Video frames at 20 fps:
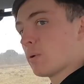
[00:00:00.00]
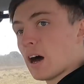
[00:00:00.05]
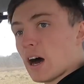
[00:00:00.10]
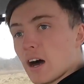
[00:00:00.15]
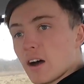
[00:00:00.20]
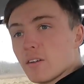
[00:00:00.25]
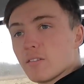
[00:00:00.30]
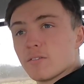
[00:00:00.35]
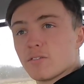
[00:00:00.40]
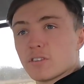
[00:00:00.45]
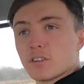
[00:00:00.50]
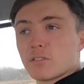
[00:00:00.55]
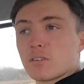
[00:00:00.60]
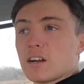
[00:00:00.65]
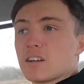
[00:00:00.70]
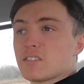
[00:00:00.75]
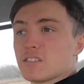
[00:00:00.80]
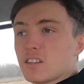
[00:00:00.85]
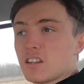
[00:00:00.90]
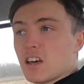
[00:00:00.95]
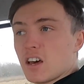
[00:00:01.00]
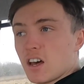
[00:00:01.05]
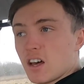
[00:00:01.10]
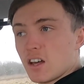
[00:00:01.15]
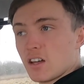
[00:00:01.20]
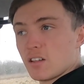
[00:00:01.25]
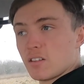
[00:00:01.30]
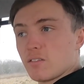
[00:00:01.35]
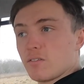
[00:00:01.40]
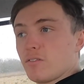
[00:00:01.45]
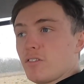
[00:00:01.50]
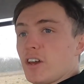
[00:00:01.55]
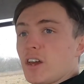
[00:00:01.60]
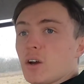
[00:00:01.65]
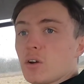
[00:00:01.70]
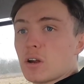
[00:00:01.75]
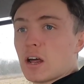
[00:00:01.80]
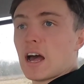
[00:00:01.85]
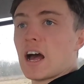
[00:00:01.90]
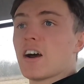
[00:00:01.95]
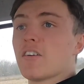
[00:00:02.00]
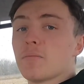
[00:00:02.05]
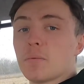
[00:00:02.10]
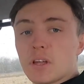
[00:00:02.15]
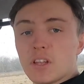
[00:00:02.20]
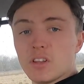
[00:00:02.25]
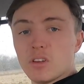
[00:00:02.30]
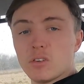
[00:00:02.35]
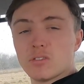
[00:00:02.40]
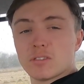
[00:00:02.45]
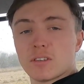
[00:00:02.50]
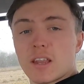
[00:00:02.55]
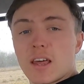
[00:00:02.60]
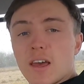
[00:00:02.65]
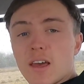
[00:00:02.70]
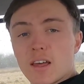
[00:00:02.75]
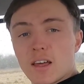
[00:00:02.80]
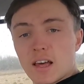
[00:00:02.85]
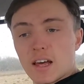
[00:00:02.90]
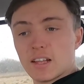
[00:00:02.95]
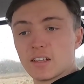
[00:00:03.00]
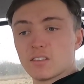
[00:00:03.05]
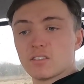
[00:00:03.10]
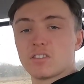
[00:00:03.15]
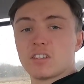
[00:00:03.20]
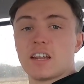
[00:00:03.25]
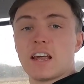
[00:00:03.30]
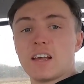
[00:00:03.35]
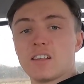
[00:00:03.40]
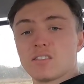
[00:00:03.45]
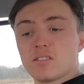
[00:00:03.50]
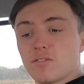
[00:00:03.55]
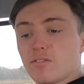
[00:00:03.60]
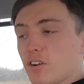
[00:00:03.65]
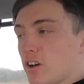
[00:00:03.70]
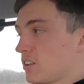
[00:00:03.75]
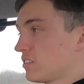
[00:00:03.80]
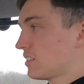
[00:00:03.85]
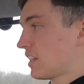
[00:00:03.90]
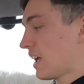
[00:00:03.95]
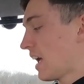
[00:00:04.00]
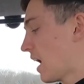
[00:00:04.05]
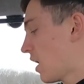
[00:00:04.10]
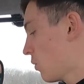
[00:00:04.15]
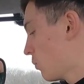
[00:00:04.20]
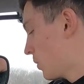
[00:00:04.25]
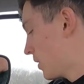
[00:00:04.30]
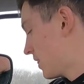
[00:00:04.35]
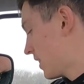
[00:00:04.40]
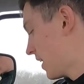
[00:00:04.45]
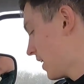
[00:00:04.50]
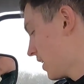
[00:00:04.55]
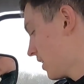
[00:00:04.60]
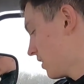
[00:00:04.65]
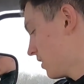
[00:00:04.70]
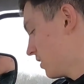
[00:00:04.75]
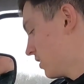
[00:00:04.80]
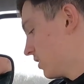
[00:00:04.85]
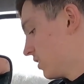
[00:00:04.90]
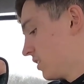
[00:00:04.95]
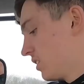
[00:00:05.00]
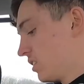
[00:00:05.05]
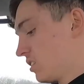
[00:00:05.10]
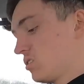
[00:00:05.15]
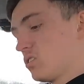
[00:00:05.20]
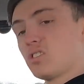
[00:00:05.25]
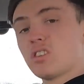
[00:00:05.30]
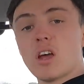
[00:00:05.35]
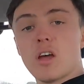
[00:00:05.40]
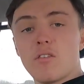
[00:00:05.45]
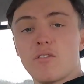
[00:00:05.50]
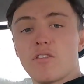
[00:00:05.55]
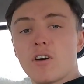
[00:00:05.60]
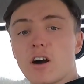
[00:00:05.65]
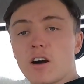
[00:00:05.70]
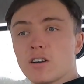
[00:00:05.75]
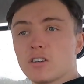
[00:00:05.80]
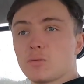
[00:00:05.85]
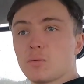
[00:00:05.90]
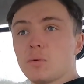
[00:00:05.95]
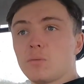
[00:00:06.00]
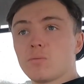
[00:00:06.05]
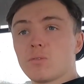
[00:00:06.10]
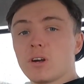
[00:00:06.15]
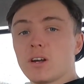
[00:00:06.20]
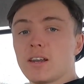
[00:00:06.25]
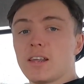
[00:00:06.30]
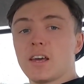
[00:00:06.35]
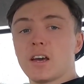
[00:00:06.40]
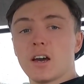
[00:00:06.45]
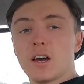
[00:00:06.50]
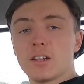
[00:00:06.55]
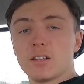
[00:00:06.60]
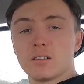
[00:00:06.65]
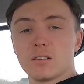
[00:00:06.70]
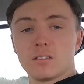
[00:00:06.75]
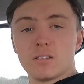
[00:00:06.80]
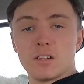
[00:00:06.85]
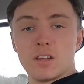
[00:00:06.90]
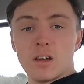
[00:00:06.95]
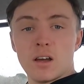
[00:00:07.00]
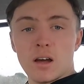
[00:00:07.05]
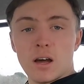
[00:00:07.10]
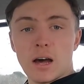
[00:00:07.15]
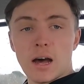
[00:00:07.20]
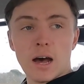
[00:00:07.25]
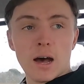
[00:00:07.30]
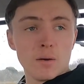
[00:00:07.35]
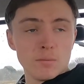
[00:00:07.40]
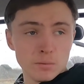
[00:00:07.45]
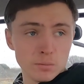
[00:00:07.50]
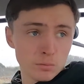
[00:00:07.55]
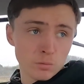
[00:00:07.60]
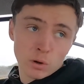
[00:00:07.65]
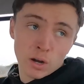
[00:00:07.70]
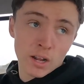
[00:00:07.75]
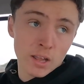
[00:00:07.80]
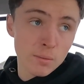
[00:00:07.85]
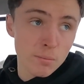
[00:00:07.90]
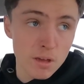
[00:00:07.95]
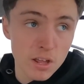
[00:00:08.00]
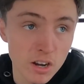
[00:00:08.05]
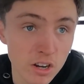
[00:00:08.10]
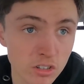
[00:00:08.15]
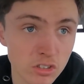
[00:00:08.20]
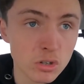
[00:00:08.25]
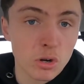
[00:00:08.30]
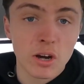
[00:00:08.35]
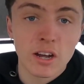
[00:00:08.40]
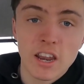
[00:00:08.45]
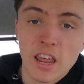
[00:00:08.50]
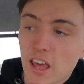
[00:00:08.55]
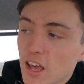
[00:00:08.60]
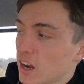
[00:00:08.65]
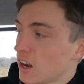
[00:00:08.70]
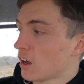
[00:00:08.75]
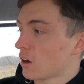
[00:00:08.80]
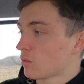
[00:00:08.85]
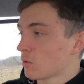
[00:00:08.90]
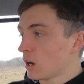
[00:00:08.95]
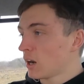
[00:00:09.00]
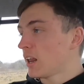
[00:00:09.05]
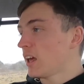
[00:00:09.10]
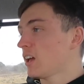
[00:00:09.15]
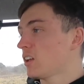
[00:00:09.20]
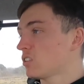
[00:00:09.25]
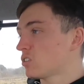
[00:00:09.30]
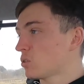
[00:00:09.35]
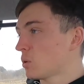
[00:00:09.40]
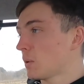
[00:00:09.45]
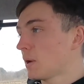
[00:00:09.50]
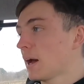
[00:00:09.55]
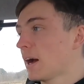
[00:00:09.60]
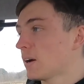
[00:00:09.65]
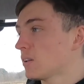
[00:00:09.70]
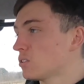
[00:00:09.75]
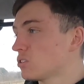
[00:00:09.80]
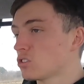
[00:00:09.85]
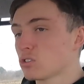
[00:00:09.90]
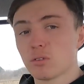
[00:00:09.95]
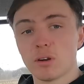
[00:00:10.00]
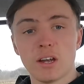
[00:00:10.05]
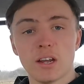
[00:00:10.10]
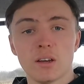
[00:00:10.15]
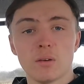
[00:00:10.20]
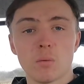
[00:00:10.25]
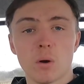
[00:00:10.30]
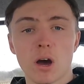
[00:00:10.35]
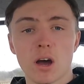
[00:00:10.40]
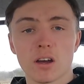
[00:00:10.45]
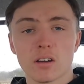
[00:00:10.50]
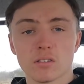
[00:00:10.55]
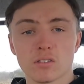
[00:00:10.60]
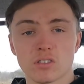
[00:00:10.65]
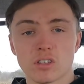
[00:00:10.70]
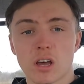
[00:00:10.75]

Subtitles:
But for the rest of the field, I have been using it, and today's the first day out with it. And so far, it's been really good. I've really been enjoying it, and I really enjoy how the screen works.